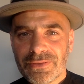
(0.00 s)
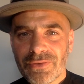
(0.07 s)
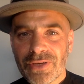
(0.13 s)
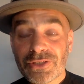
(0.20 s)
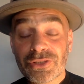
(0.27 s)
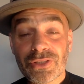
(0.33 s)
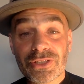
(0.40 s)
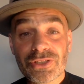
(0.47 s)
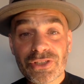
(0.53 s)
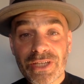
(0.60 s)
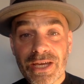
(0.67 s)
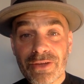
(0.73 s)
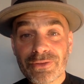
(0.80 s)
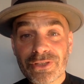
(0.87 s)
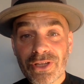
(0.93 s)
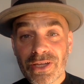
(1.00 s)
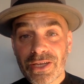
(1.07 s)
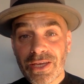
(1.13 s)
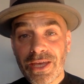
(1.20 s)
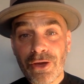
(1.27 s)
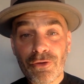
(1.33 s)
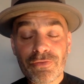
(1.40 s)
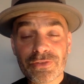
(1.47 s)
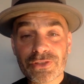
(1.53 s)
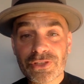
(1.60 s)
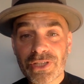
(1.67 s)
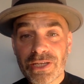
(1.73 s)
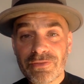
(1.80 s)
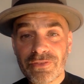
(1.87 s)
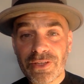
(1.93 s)
Right? So this sounds like a health and
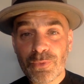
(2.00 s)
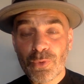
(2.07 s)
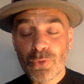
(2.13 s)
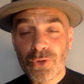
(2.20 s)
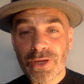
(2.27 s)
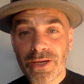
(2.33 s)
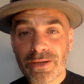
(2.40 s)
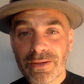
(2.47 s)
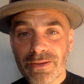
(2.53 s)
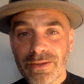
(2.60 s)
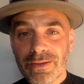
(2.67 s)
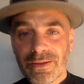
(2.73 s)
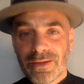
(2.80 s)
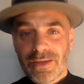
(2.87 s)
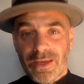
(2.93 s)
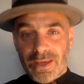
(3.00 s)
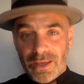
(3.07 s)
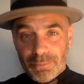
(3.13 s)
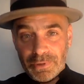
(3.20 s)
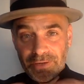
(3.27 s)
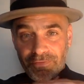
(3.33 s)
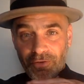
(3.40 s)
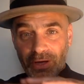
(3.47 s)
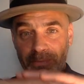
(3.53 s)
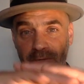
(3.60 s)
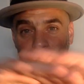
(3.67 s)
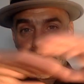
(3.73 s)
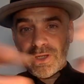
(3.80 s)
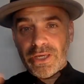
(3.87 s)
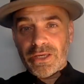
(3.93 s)
safety warning. But if I'm
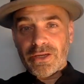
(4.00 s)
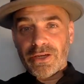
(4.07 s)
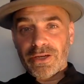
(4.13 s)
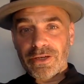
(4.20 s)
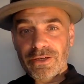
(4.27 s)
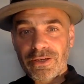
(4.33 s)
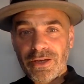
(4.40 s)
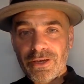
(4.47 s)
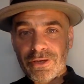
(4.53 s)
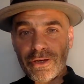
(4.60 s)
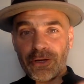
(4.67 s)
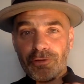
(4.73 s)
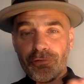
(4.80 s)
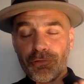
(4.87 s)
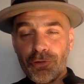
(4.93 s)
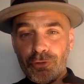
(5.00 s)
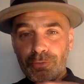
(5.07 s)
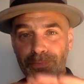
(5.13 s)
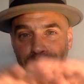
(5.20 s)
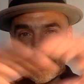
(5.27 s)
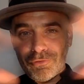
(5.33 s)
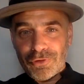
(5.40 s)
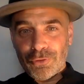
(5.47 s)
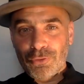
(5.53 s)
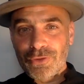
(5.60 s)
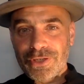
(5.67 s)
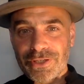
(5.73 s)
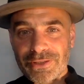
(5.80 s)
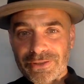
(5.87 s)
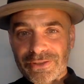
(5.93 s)
looking at a group or an
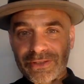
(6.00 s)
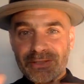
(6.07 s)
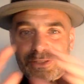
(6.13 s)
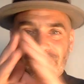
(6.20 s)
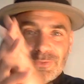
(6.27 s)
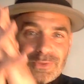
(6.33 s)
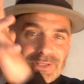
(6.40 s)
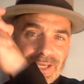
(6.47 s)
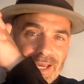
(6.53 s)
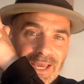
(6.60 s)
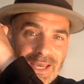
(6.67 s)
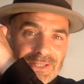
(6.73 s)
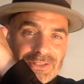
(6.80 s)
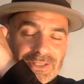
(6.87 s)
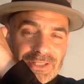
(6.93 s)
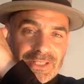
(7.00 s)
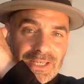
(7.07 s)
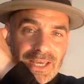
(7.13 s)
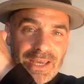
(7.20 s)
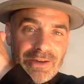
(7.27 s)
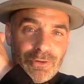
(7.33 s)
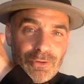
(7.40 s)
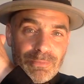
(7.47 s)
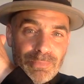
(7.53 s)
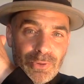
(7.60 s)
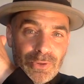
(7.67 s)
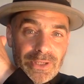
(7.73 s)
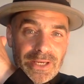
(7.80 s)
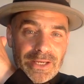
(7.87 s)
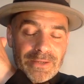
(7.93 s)
audience with their hands in the air or
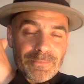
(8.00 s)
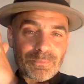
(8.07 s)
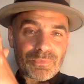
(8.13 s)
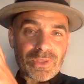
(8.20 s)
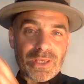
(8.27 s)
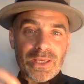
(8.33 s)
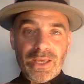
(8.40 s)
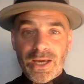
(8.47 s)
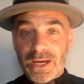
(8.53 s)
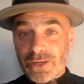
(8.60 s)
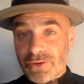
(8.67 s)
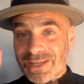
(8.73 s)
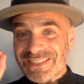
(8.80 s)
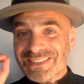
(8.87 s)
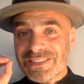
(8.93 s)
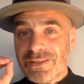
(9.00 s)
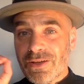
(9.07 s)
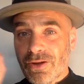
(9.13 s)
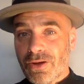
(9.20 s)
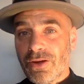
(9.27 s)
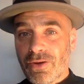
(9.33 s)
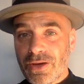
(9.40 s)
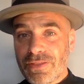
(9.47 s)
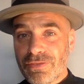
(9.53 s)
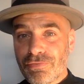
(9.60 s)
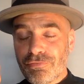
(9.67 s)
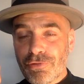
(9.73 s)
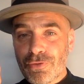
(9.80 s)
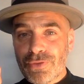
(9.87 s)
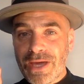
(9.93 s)
pulling, and I
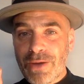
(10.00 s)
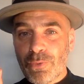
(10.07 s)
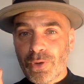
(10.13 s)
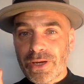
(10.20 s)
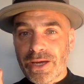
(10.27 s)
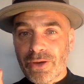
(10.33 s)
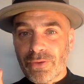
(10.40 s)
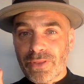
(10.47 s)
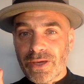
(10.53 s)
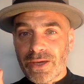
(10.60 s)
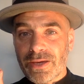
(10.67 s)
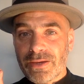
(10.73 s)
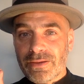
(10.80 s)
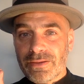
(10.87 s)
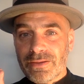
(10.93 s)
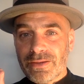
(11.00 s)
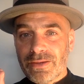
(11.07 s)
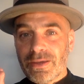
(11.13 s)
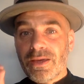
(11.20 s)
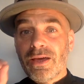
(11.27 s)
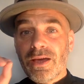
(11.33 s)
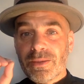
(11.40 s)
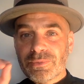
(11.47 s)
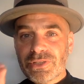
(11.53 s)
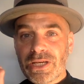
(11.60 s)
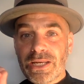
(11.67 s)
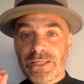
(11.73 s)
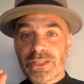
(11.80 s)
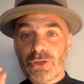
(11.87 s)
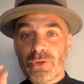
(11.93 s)
throw that one out there, I'm
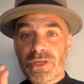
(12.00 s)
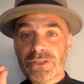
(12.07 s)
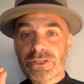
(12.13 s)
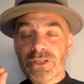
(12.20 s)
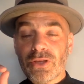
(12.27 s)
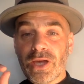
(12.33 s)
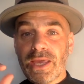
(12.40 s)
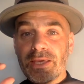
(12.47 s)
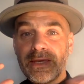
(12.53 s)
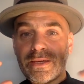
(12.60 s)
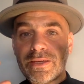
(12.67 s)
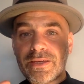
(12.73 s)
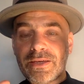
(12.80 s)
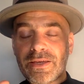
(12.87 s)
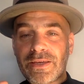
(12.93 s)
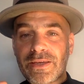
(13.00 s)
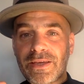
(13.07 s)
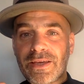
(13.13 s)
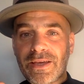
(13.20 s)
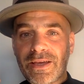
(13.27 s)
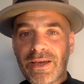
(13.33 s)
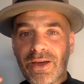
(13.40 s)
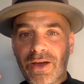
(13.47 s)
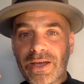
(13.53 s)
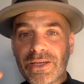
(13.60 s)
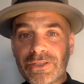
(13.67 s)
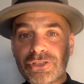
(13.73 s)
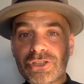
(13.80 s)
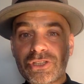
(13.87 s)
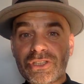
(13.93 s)
telling you, it's like I
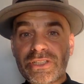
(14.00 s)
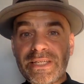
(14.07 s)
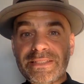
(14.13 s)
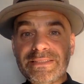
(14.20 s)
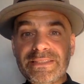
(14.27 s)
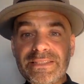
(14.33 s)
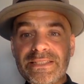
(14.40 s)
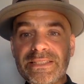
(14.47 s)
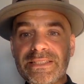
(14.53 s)
can just see.